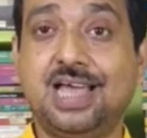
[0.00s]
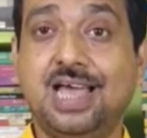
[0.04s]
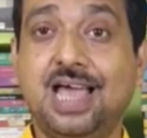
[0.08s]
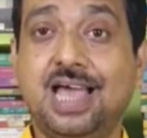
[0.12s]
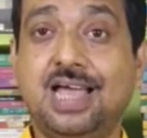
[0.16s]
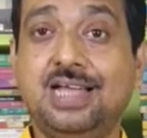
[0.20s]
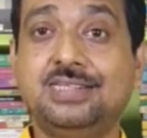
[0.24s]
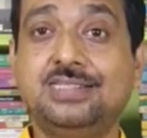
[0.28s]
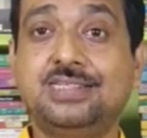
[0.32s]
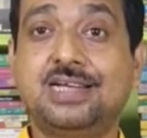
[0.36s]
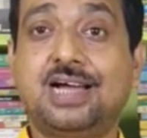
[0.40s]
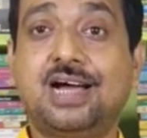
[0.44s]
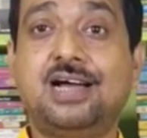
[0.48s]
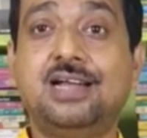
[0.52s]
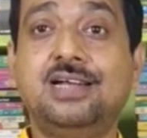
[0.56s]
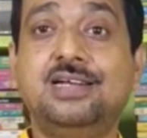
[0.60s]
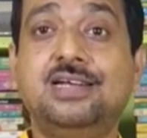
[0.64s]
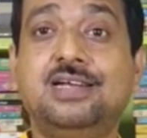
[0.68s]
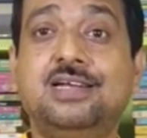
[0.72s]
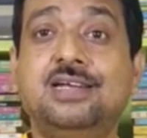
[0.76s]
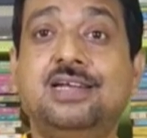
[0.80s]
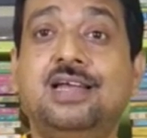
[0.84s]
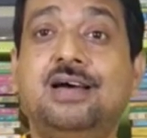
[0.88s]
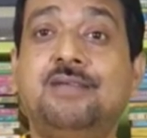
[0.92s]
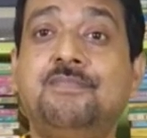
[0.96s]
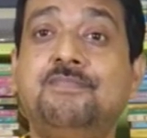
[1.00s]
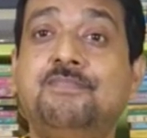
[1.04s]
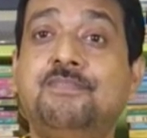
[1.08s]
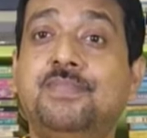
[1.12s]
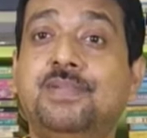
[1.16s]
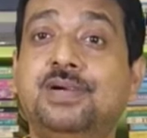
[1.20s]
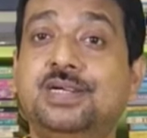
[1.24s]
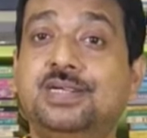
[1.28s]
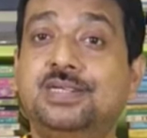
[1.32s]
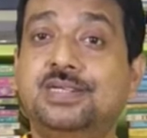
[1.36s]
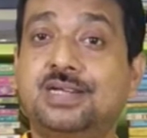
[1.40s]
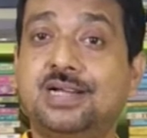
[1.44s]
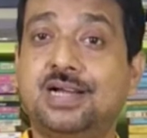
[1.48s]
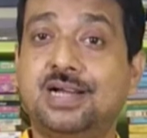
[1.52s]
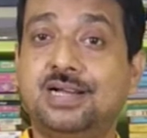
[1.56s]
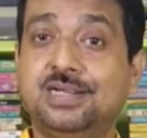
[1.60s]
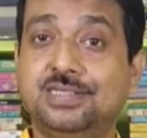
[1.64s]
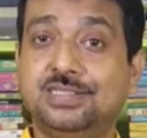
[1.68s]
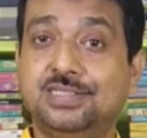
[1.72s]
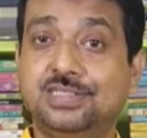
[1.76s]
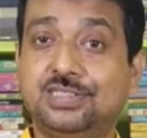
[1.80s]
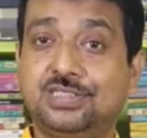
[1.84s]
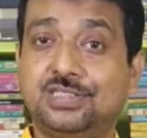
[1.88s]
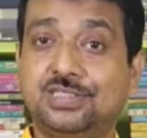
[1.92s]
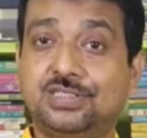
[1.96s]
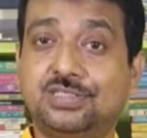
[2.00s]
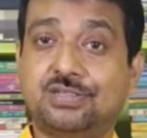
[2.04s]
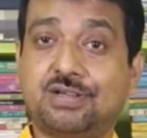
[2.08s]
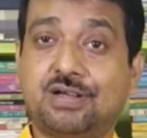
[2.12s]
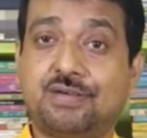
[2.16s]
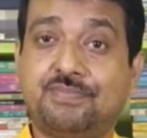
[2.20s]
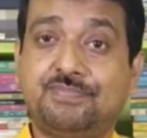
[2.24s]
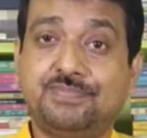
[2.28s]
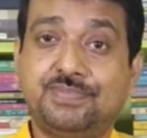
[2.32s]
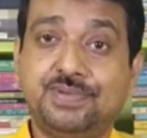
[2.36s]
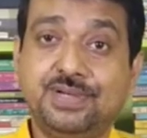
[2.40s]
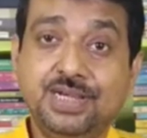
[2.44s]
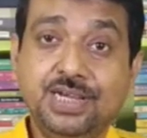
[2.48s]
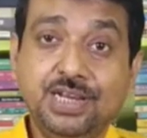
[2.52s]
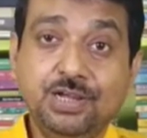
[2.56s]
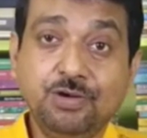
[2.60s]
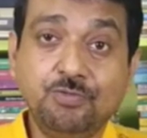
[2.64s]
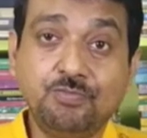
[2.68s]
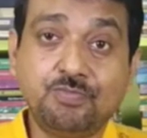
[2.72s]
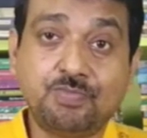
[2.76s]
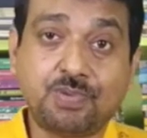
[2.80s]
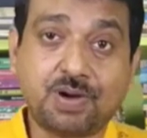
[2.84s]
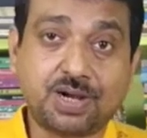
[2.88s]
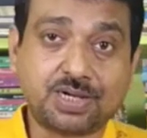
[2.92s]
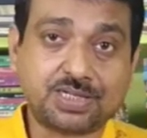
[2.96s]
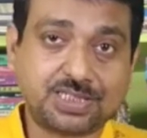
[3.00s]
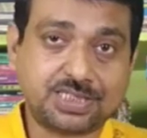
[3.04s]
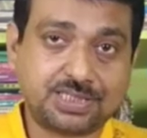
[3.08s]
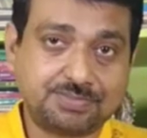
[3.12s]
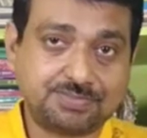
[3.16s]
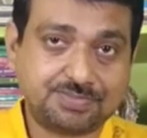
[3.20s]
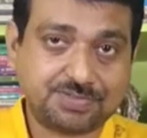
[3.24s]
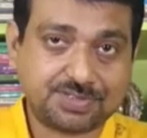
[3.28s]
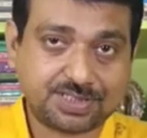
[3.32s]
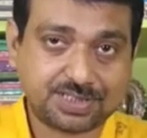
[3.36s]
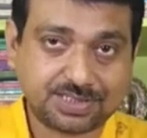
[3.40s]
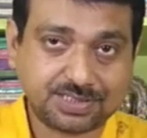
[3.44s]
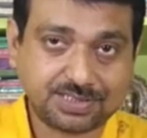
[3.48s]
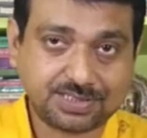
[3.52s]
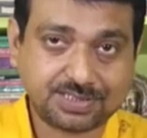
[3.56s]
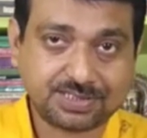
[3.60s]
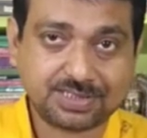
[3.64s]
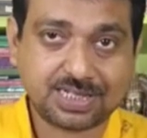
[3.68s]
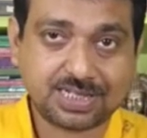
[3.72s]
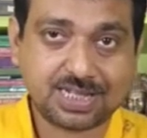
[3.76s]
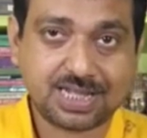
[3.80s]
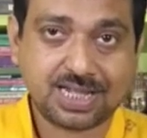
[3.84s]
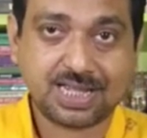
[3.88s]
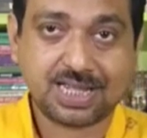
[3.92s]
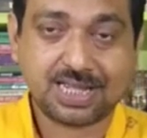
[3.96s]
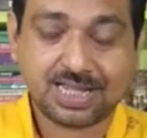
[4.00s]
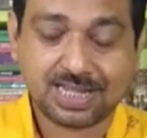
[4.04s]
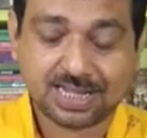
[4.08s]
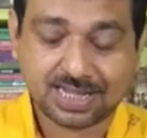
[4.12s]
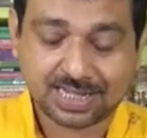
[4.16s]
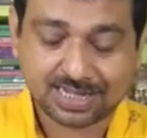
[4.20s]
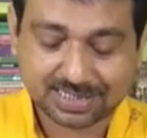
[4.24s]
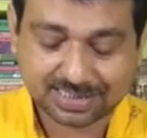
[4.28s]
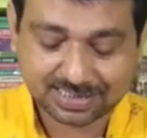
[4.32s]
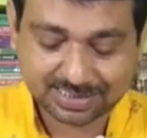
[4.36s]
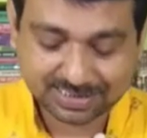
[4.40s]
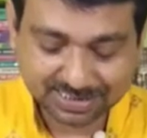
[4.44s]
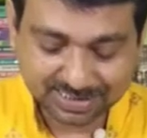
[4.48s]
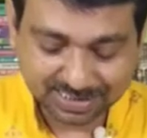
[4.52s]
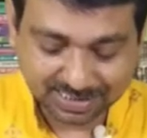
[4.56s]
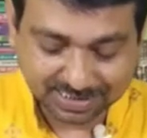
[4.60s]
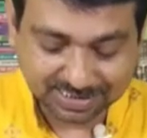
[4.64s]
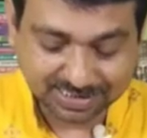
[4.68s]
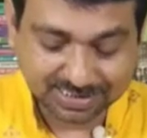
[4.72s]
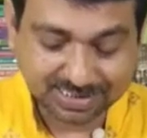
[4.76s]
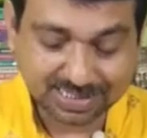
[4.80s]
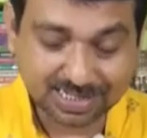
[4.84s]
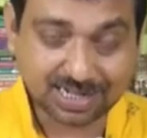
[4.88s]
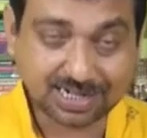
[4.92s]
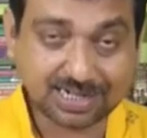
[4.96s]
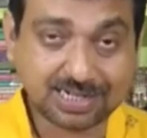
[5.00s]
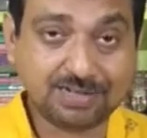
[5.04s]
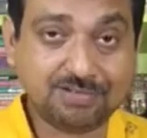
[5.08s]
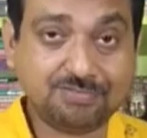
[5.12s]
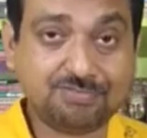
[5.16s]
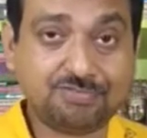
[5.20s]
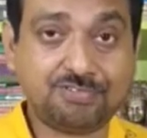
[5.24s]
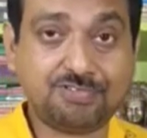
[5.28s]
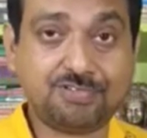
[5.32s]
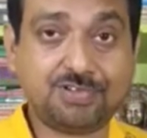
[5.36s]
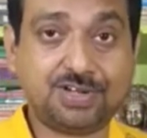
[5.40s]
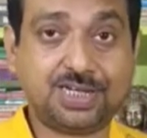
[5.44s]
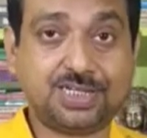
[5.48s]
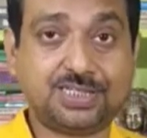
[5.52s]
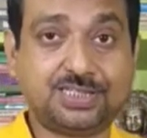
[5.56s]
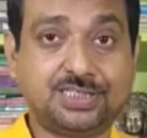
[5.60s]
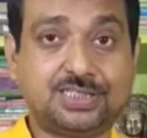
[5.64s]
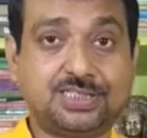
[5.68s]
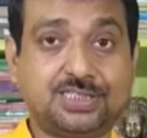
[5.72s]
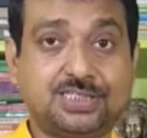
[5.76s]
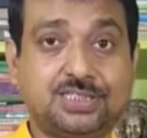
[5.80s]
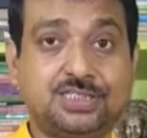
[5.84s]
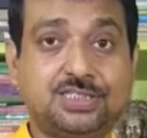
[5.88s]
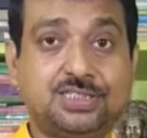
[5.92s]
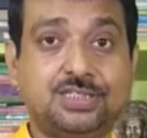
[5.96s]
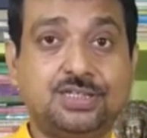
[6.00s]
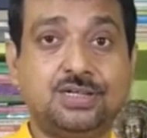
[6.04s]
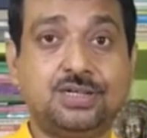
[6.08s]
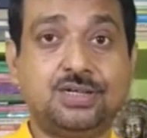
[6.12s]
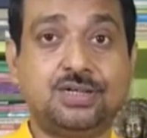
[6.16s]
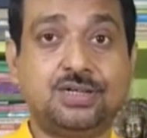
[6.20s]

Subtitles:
and unnumbered kinds of new perceptions set their influence,